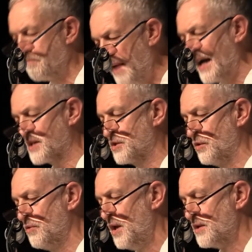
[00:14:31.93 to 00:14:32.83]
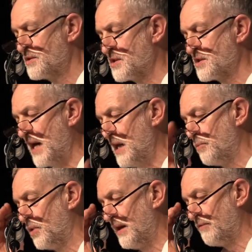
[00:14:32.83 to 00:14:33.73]
back to
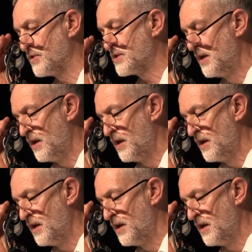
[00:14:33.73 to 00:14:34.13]
sustainable levels